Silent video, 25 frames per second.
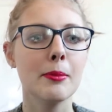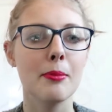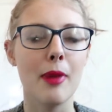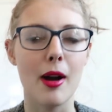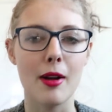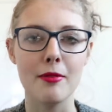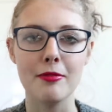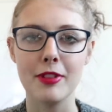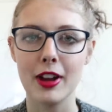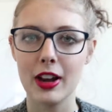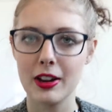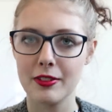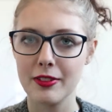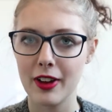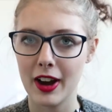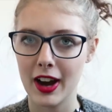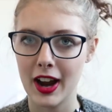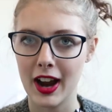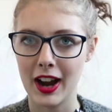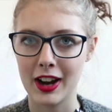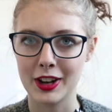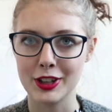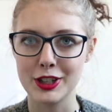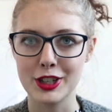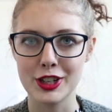but I'm feeling very
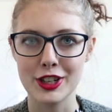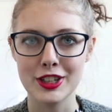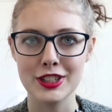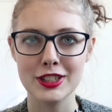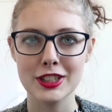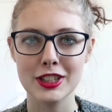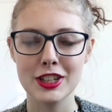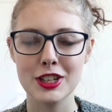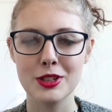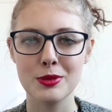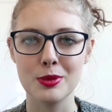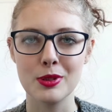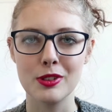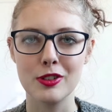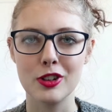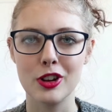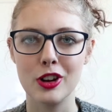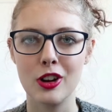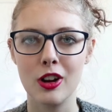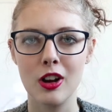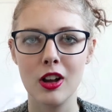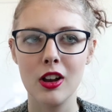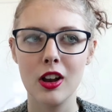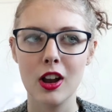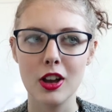anxious because we've
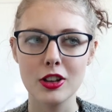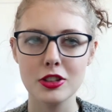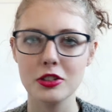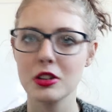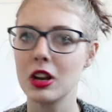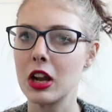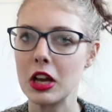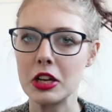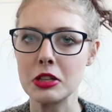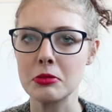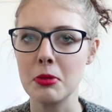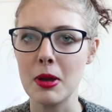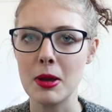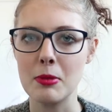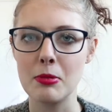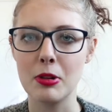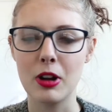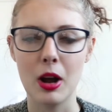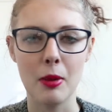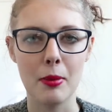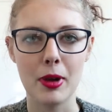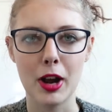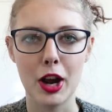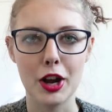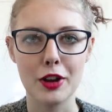got loads and loads of people
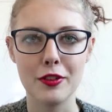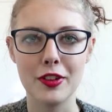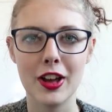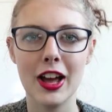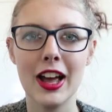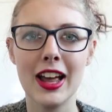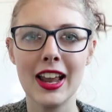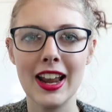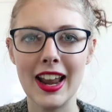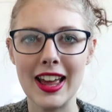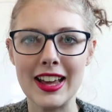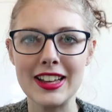coming over